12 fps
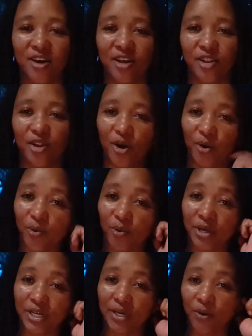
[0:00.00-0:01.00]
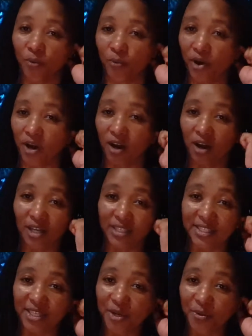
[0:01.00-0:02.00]
Now, we're
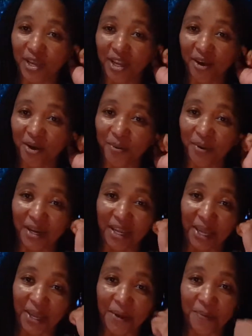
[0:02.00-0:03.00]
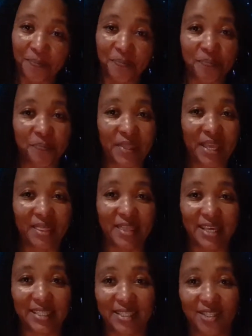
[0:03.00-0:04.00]
continuing our game,
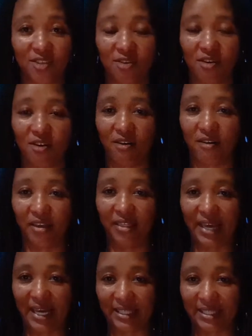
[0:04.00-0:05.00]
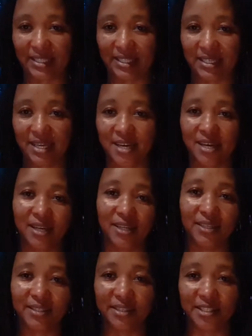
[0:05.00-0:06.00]
this or that.
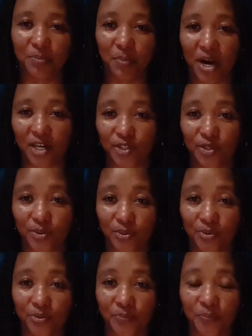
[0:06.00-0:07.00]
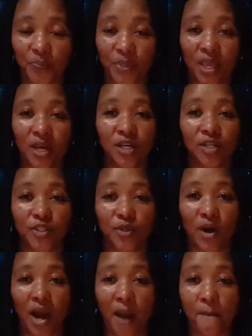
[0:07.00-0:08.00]
This is part 2. So
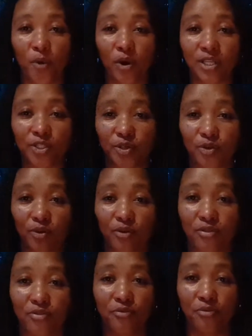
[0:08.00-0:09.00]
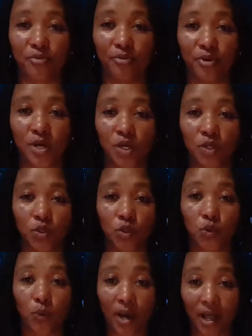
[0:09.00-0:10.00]
I'm going to go through
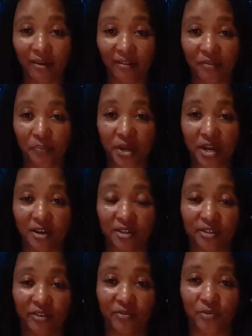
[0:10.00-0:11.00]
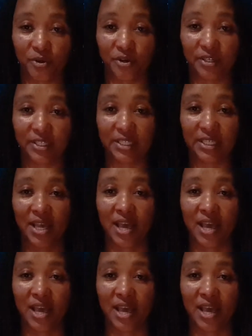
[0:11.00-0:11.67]
12 pairs of words